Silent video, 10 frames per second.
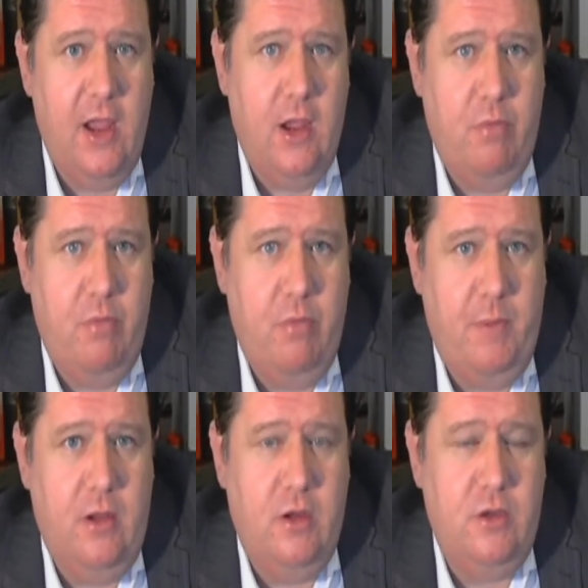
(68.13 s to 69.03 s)
but
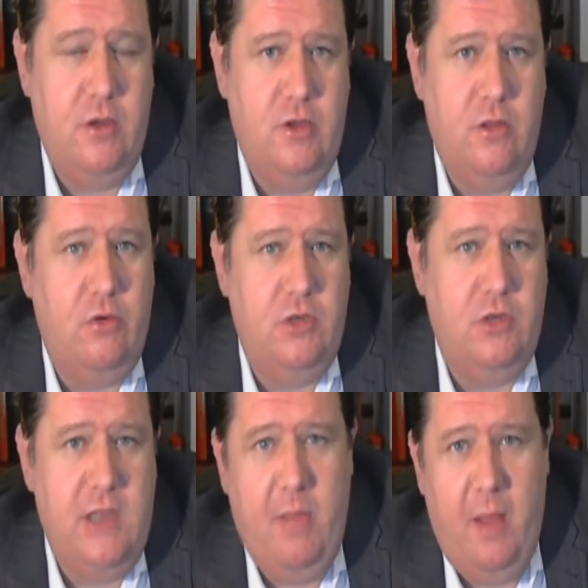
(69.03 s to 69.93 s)
because those same
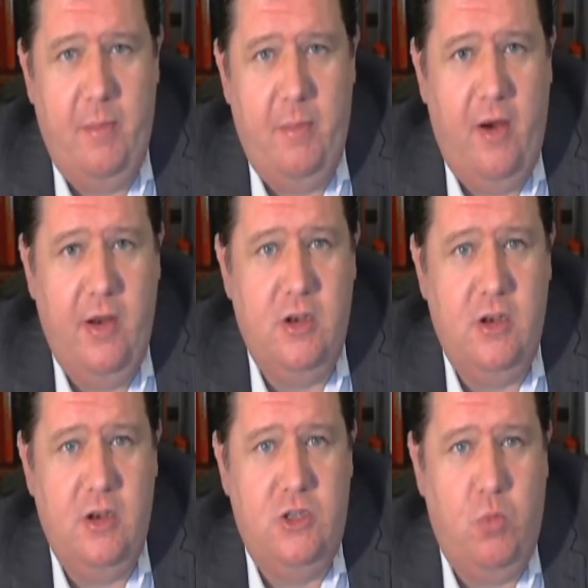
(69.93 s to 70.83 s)

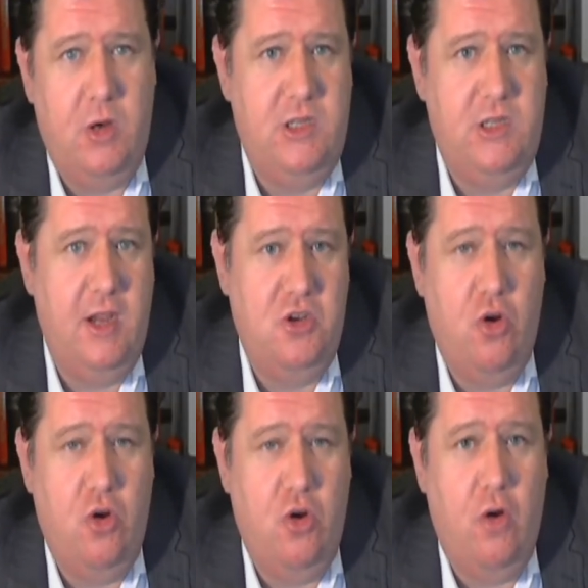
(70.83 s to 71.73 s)
barbarians, once they took
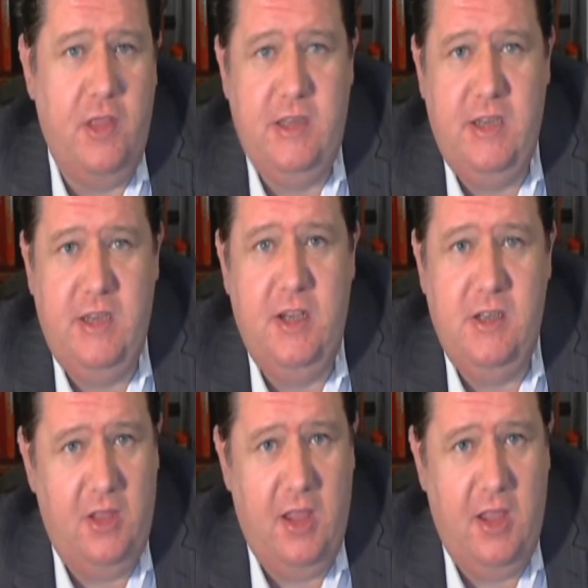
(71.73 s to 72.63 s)
over the cities
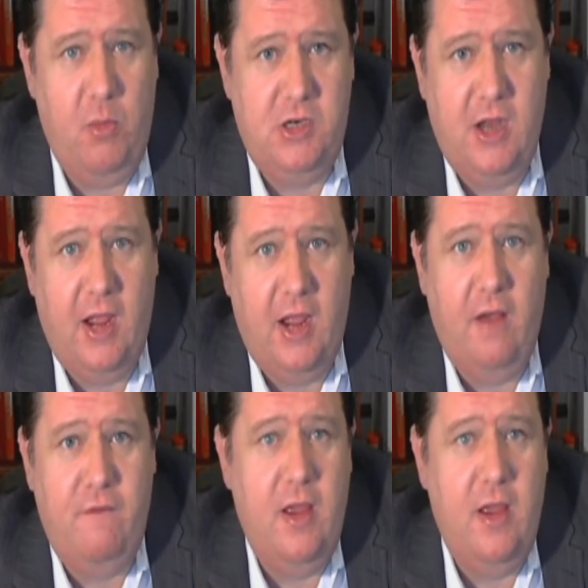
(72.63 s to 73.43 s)
that they wished to have,